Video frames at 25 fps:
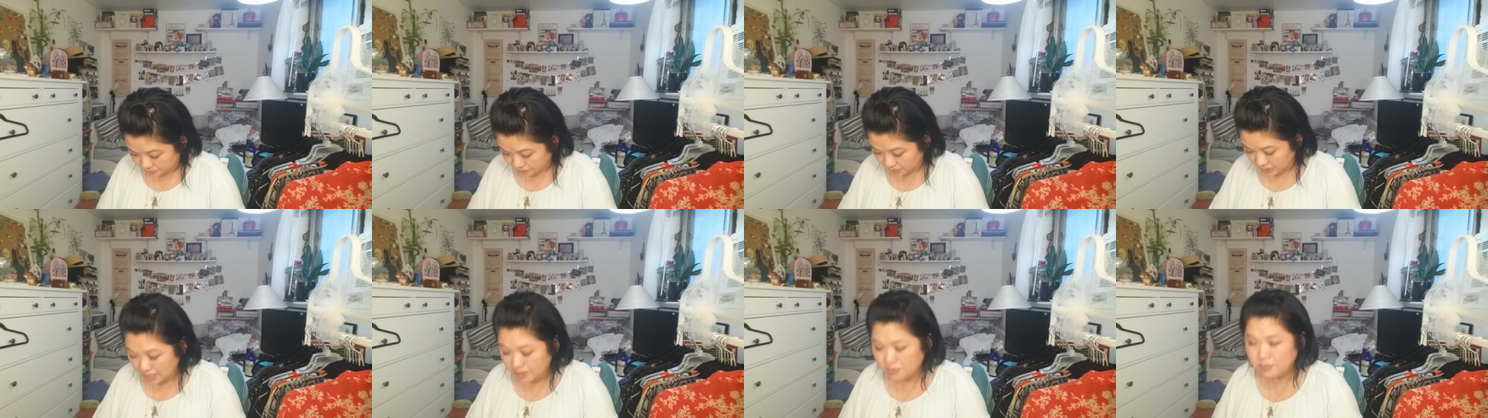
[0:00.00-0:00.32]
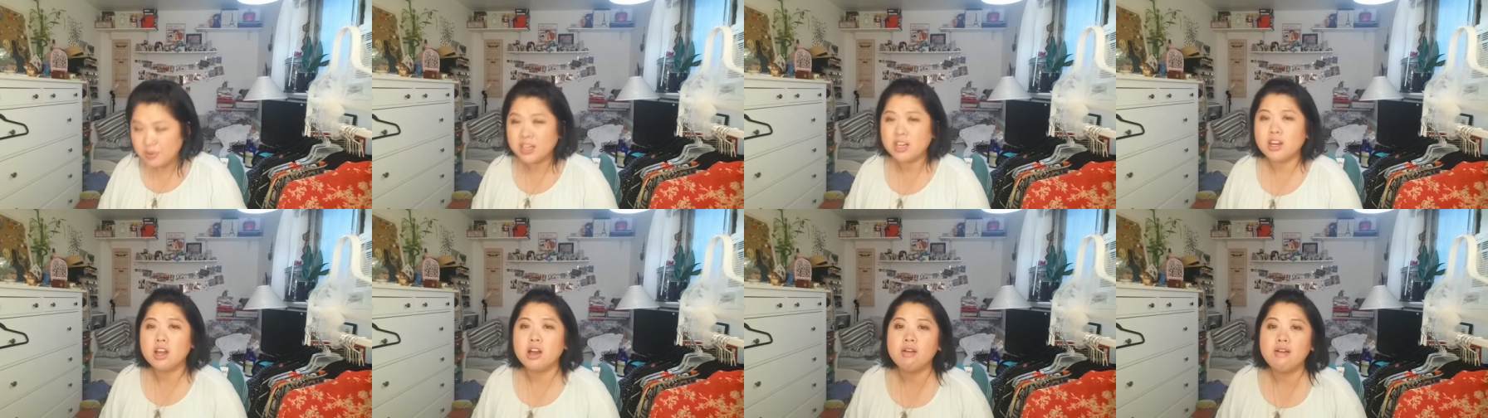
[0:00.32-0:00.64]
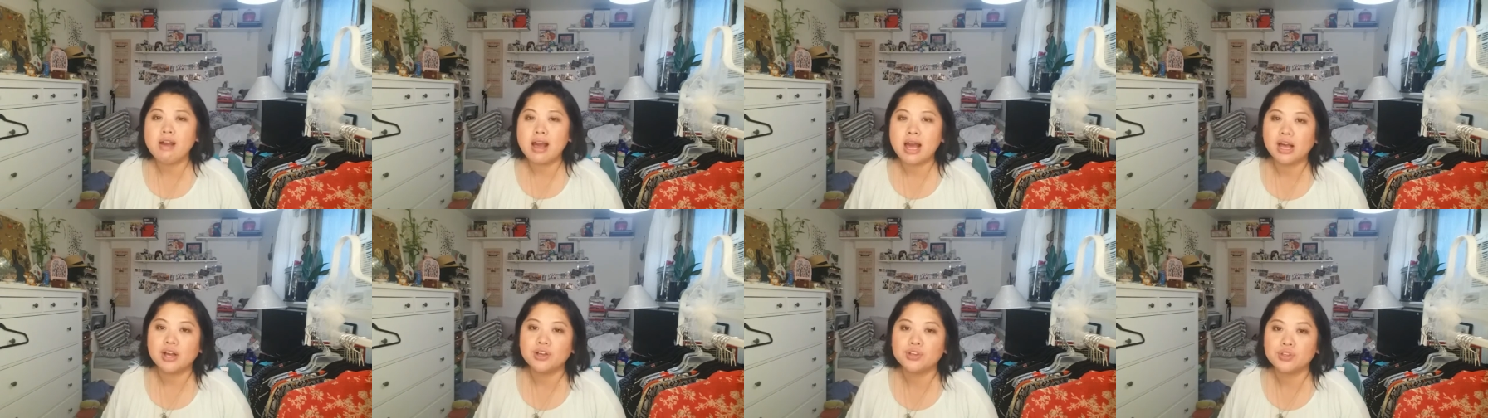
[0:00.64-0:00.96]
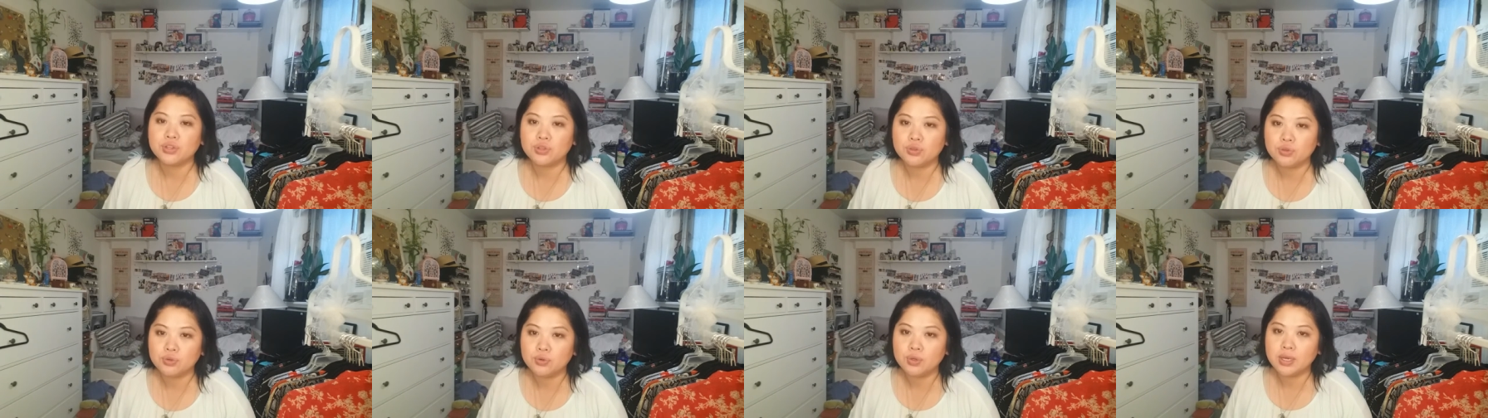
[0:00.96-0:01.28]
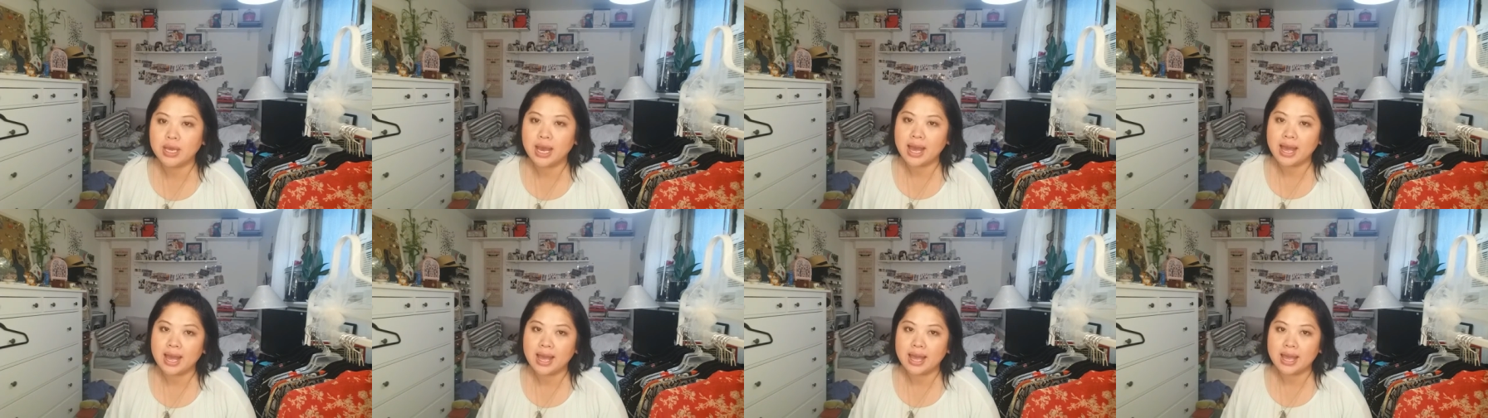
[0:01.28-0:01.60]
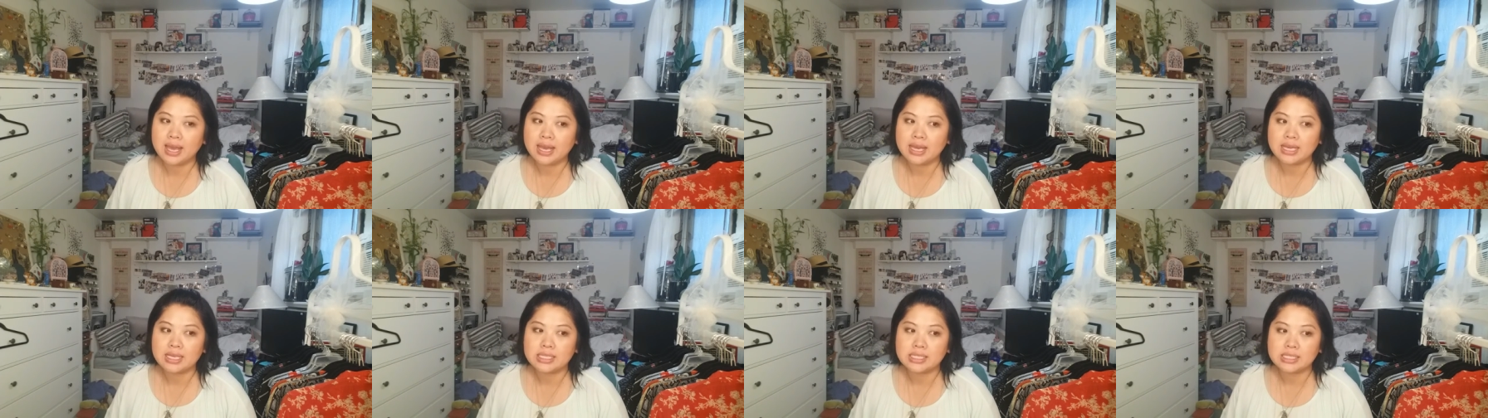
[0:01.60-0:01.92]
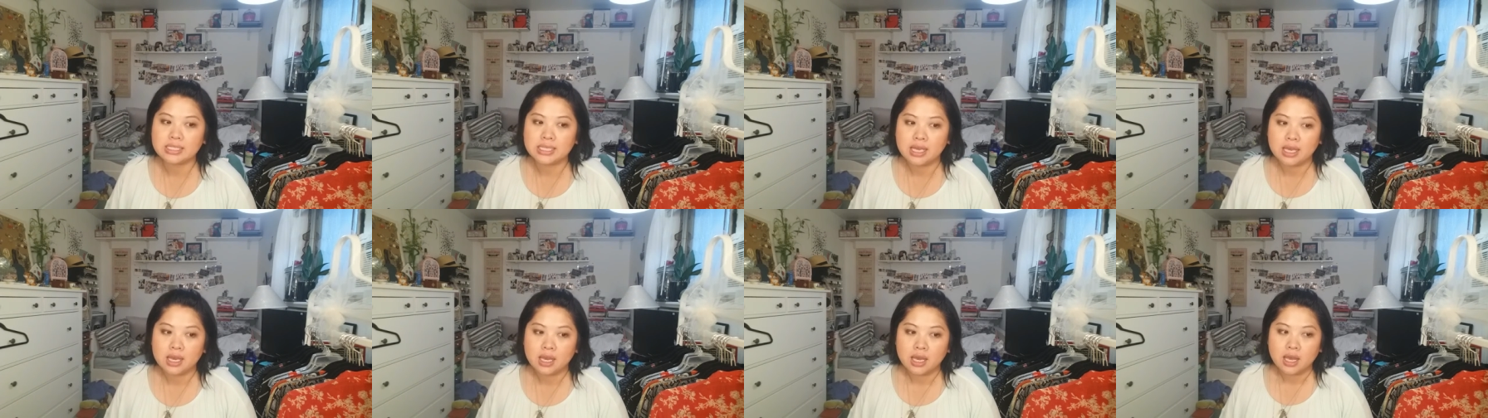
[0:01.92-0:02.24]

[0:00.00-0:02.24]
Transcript: Let me know how you guys